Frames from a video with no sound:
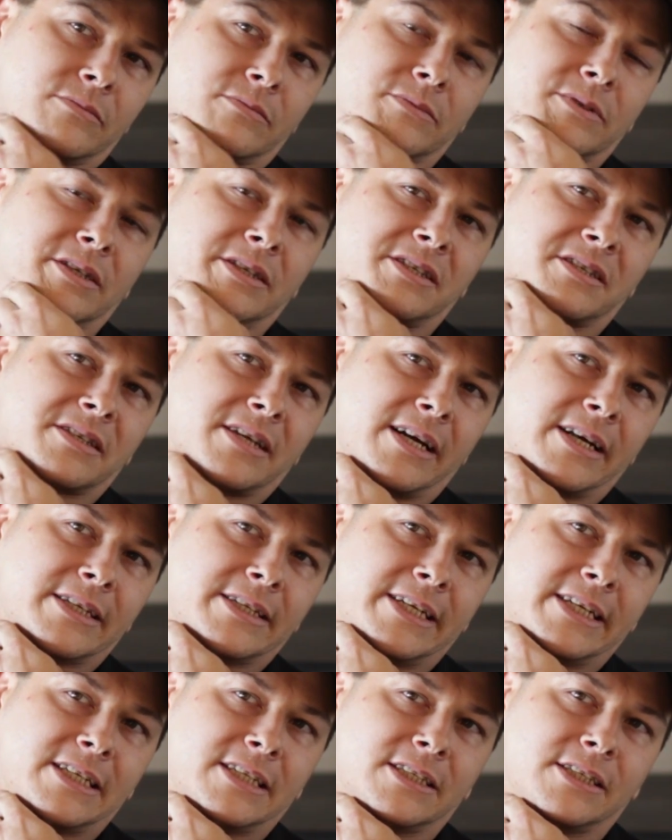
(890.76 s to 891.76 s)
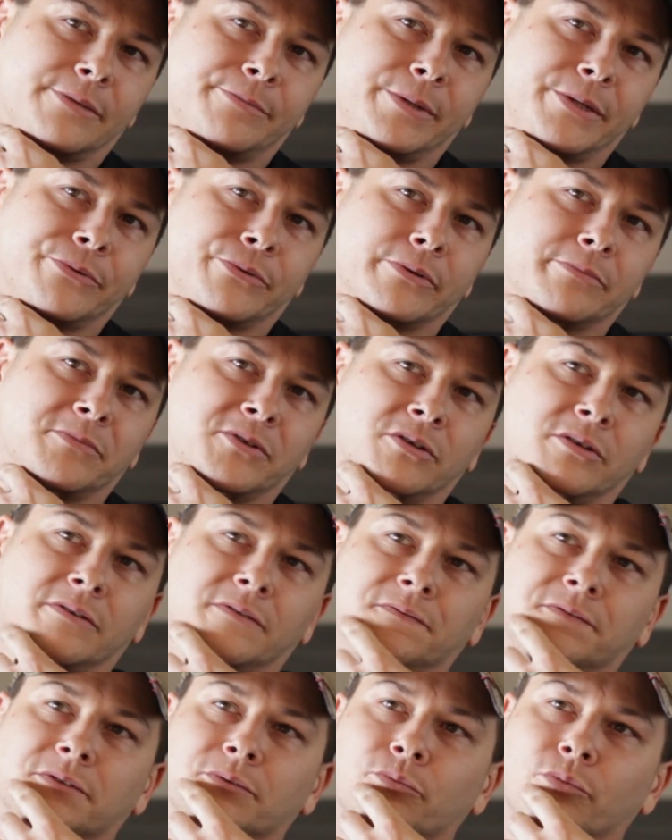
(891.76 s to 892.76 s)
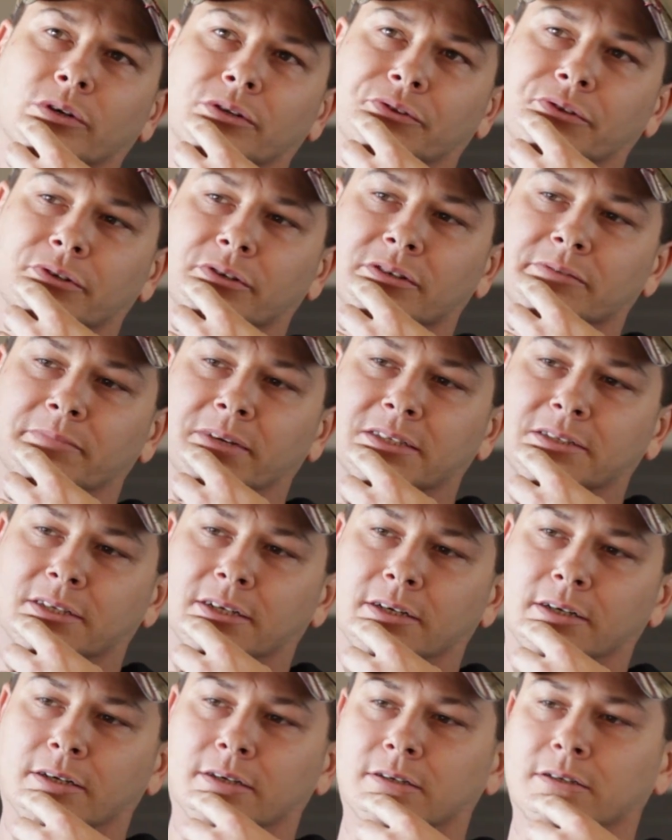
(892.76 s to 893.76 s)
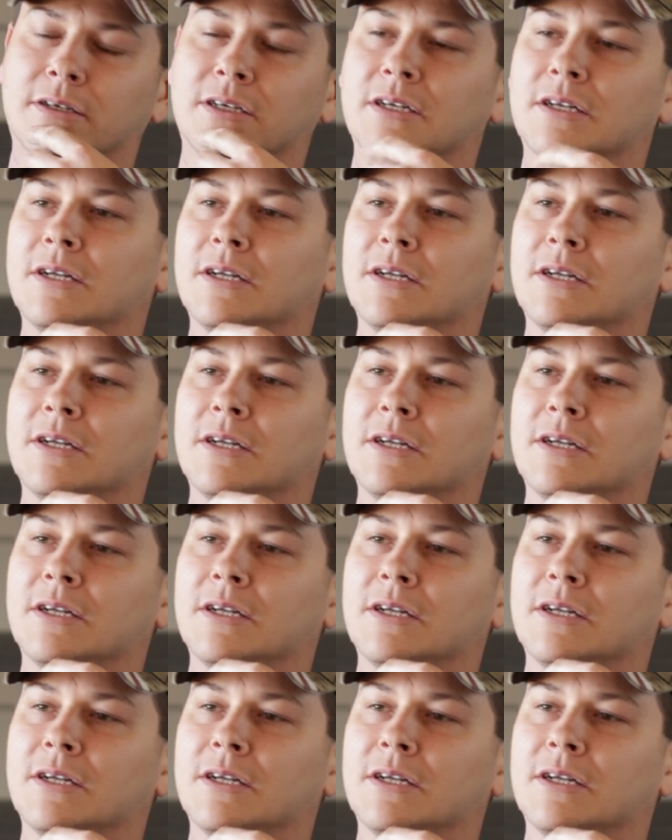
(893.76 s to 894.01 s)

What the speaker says: This side needed to be removed, 1/3 of my tongue.